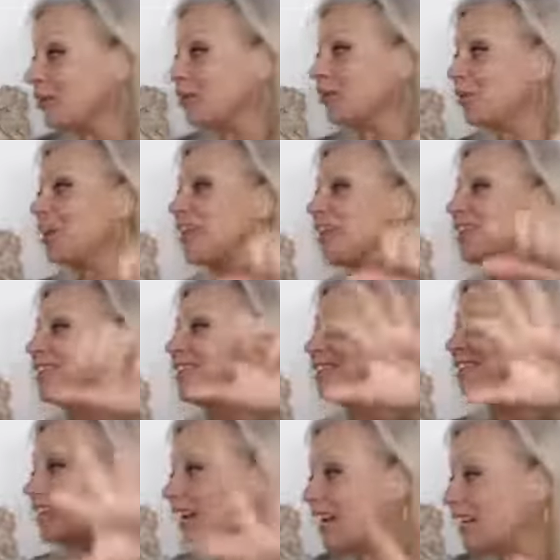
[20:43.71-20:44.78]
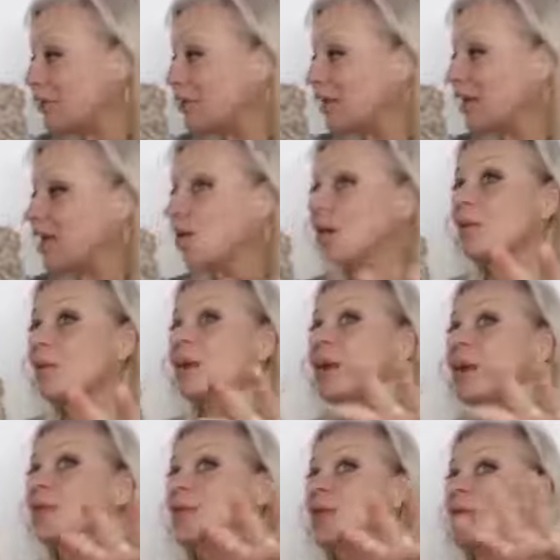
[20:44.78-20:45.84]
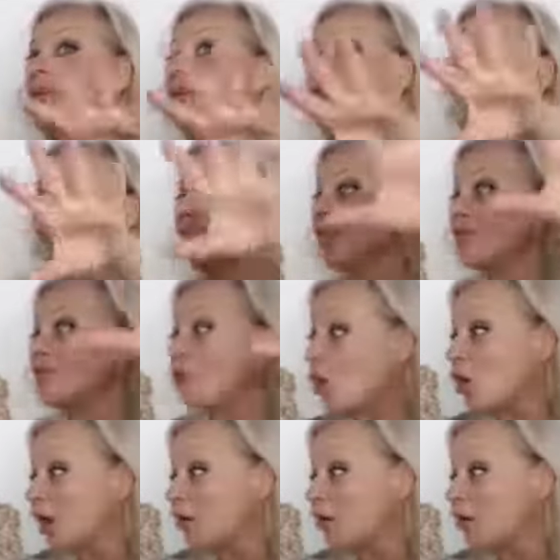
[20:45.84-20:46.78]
or they dislike me, or I'm not going to do anything wrong,